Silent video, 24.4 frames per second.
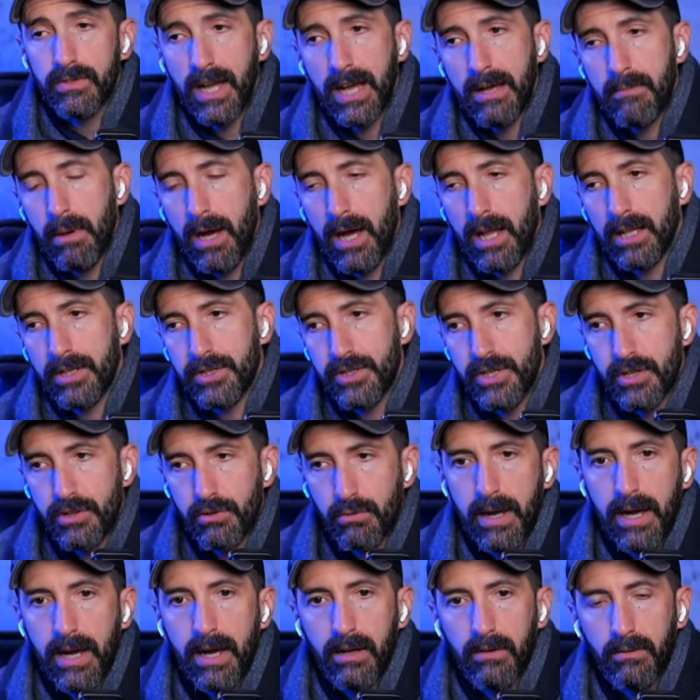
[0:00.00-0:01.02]
typology
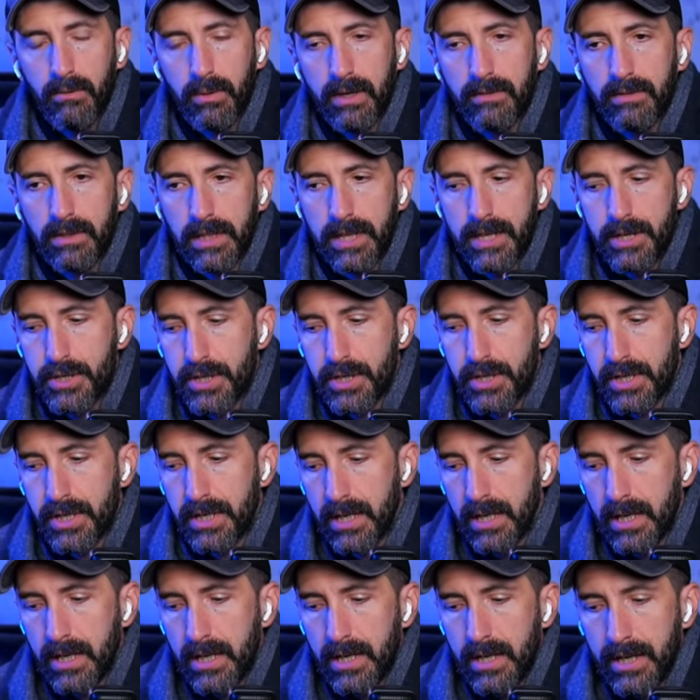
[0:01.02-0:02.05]
throughout Revelation.
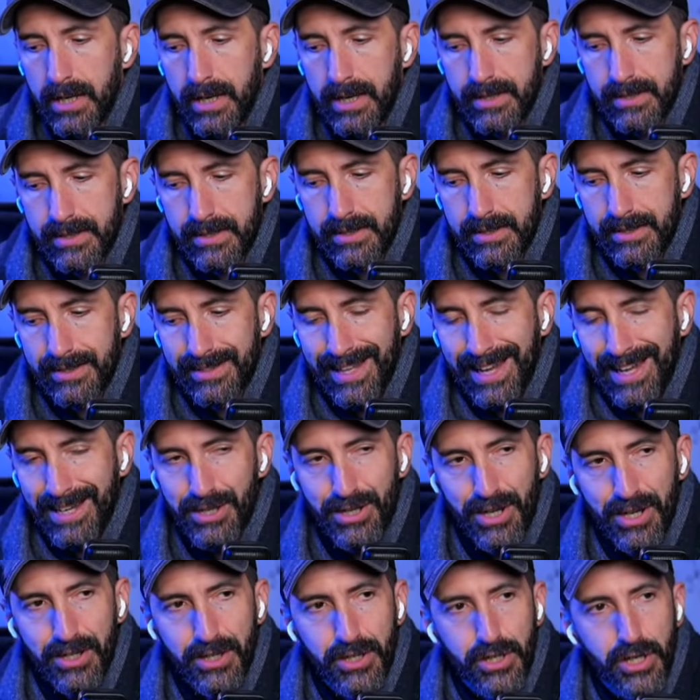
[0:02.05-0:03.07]
It's
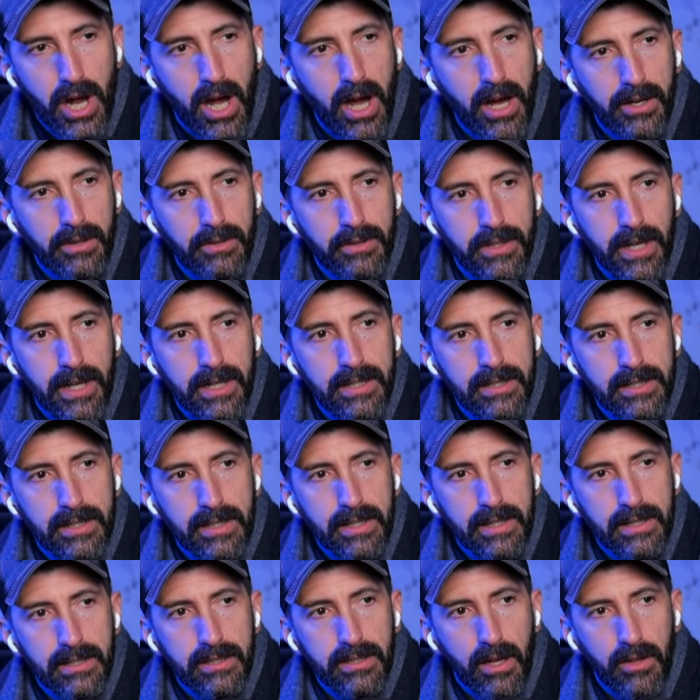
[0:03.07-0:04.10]
not just John who does
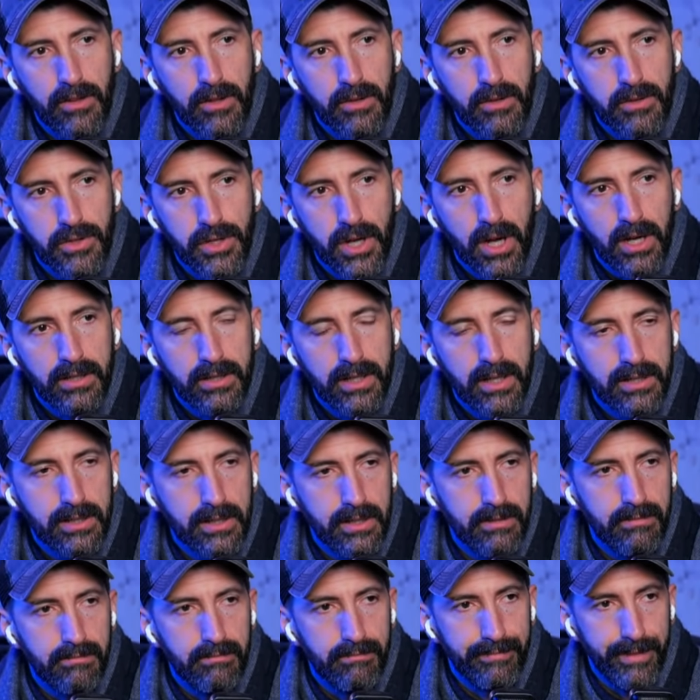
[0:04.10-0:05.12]
this, although John does
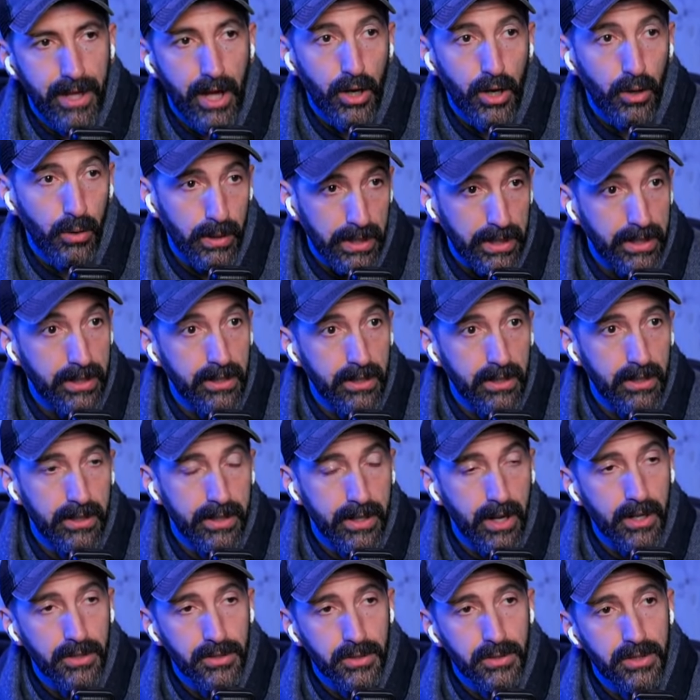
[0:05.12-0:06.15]
it not only here,
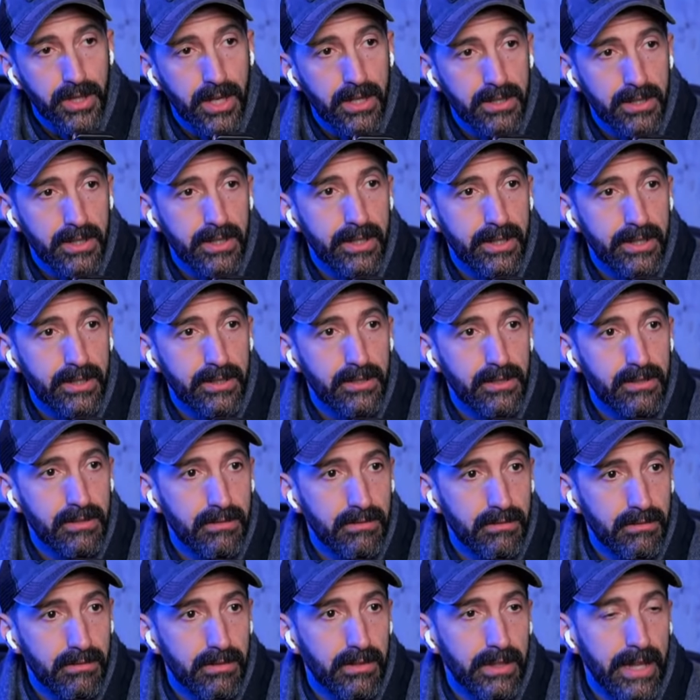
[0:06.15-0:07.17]
he also does it in his
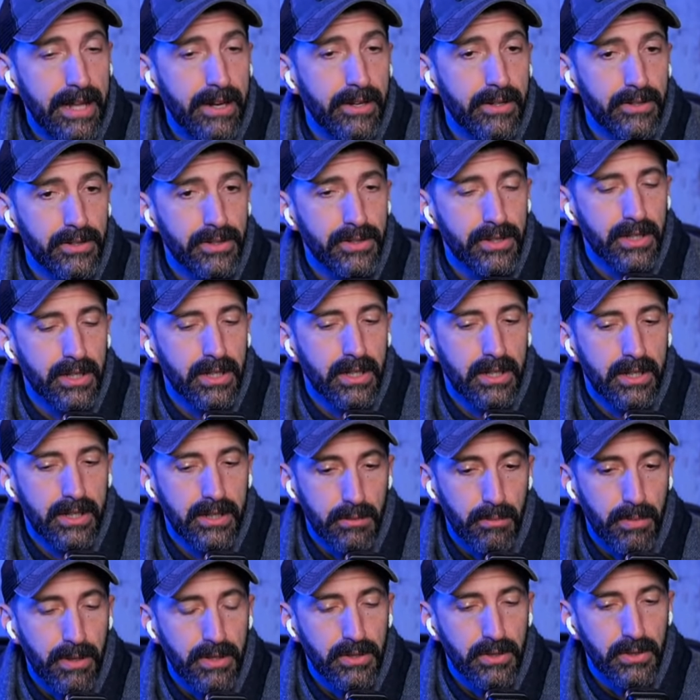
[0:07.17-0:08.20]
letters,
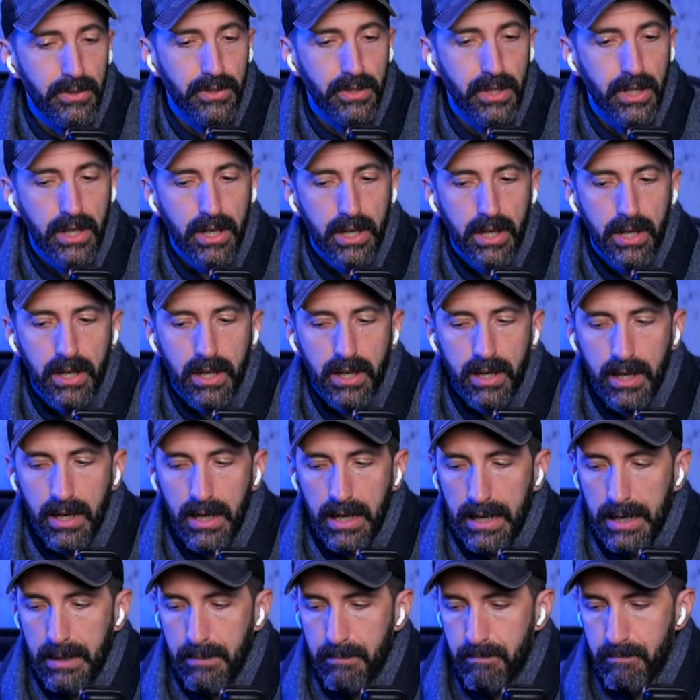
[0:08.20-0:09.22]
his epistles.
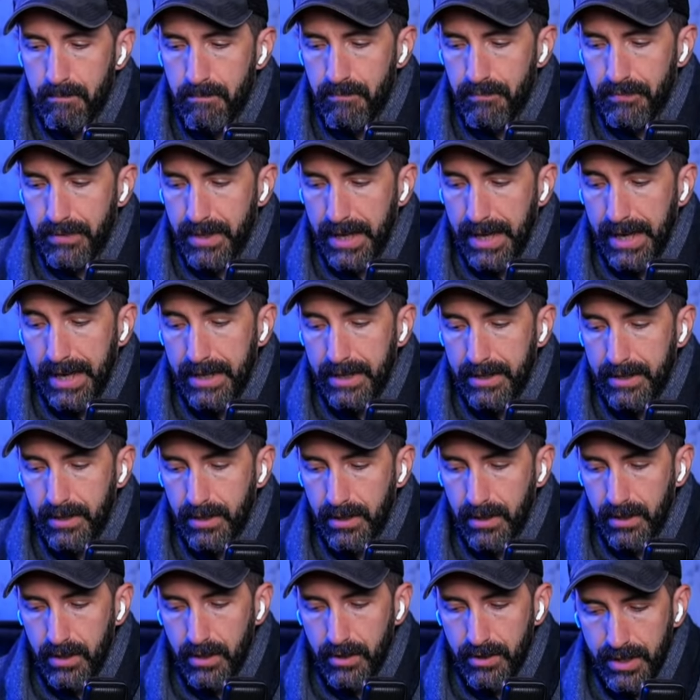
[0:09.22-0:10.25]
And
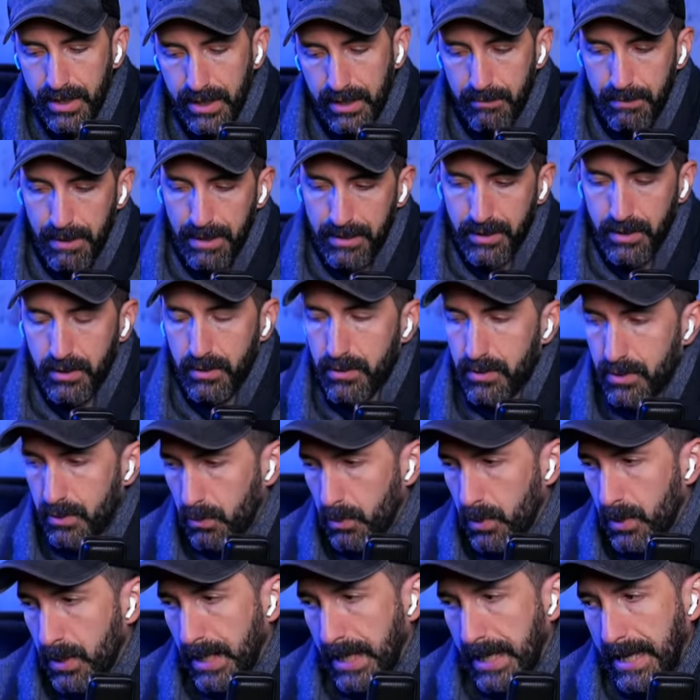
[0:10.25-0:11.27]
you think about the
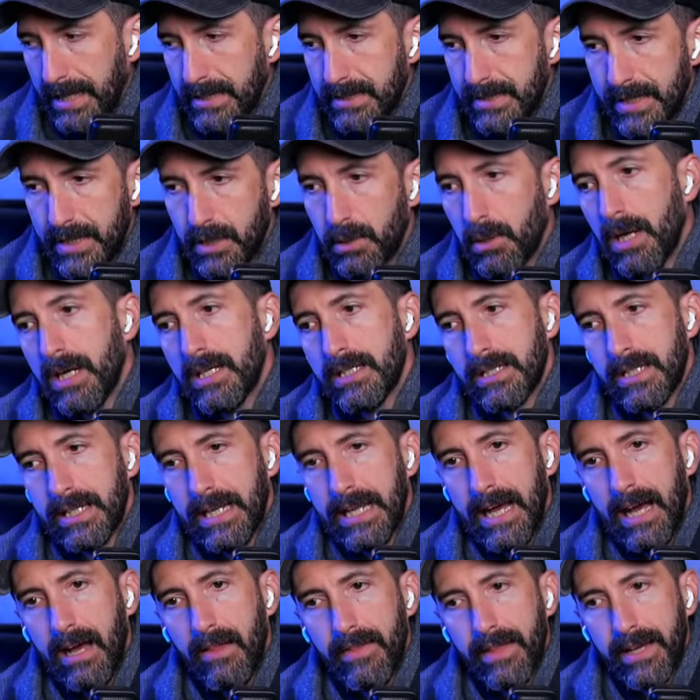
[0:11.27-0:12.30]
word Antichrist and
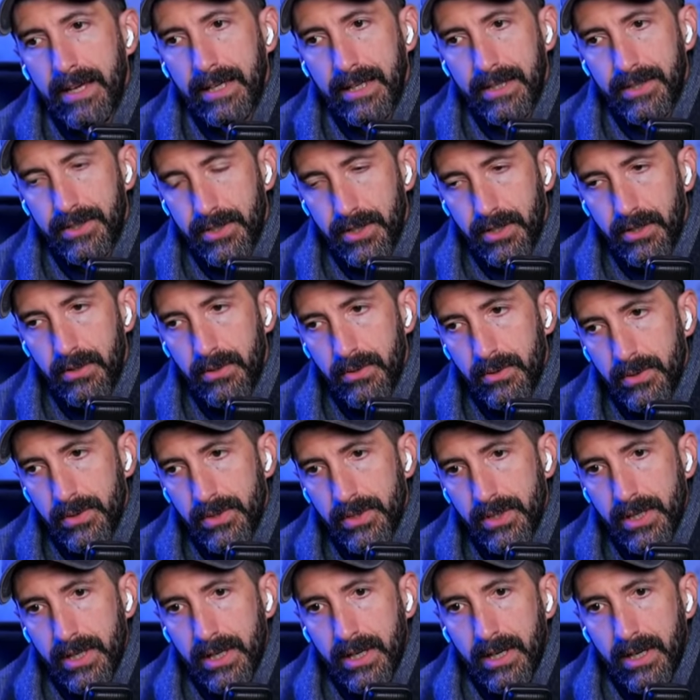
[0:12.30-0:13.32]
how that gets
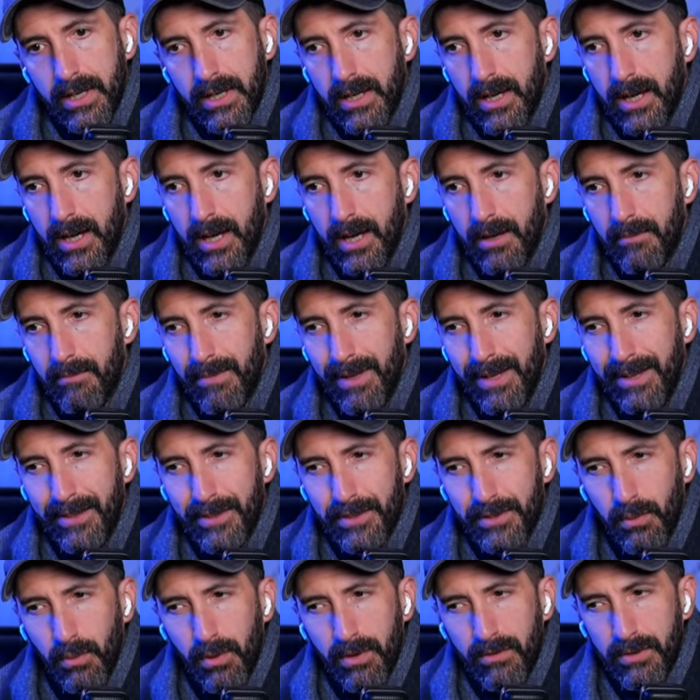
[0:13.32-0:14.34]
used. And
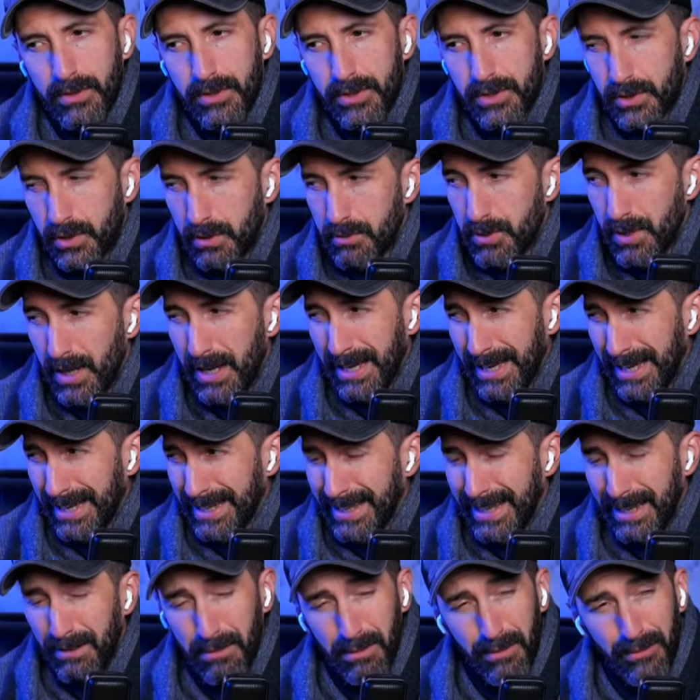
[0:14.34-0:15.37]
there's one verse of scripture, I
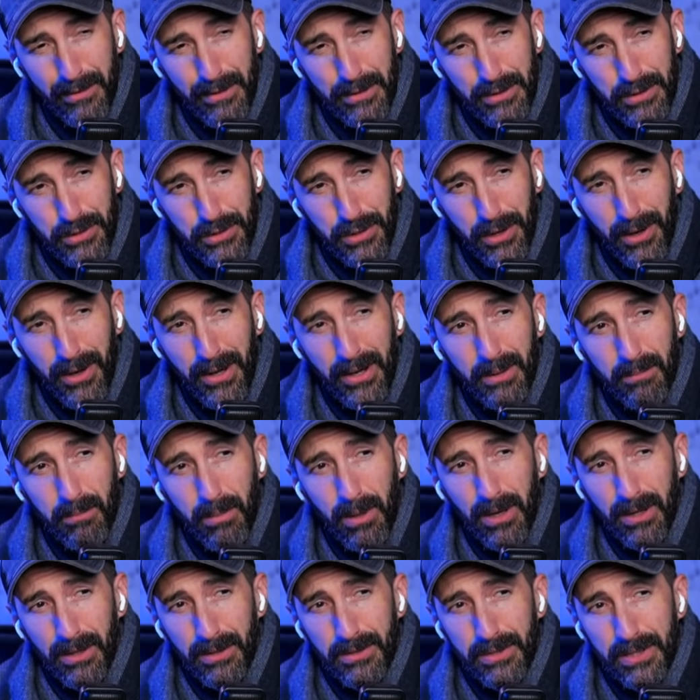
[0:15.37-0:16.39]
can't remember if it's John or
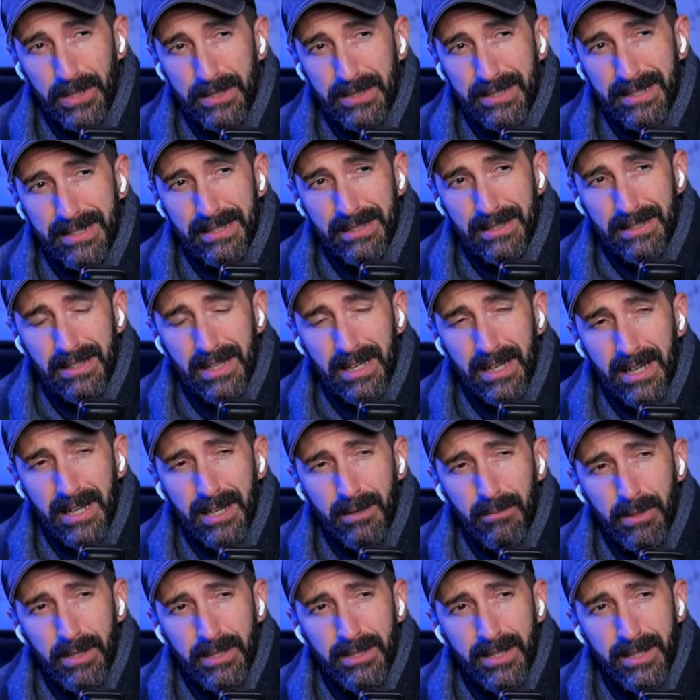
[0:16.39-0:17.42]
Paul who says this,
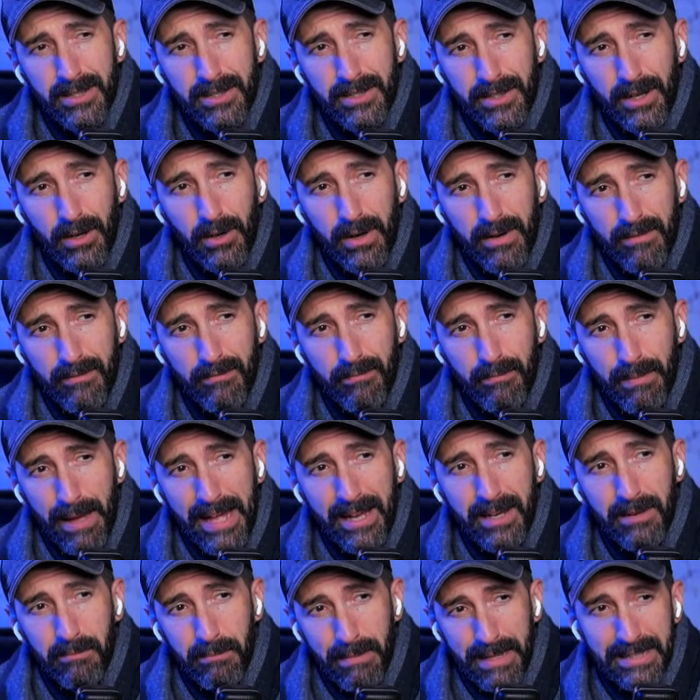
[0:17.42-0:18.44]
but he says there have
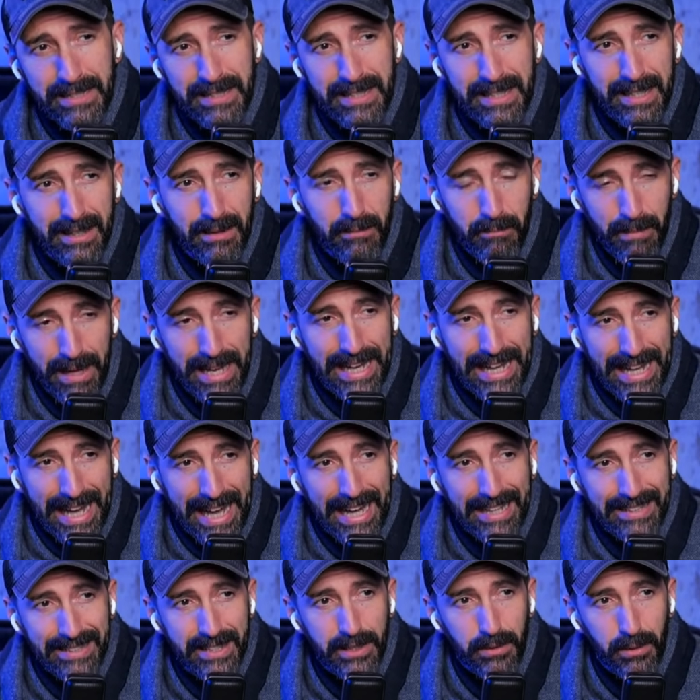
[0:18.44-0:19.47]
been many
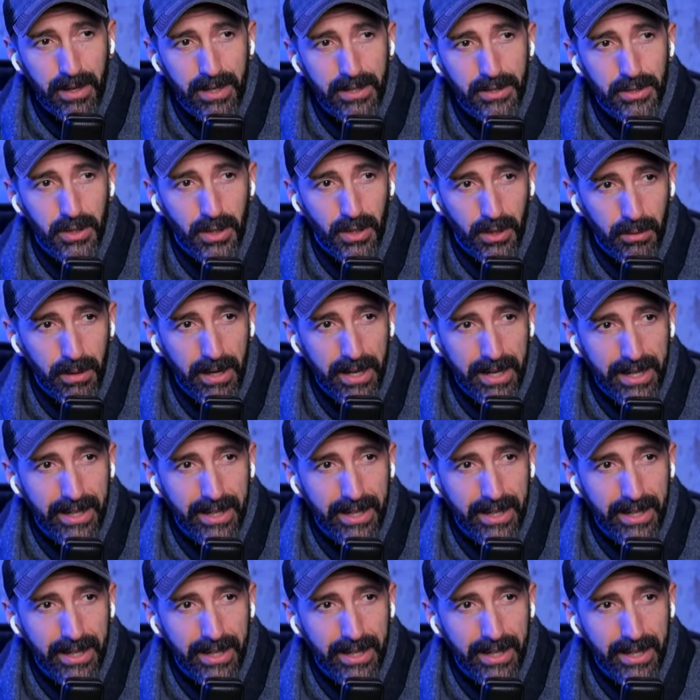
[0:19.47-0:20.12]
Antichrists already.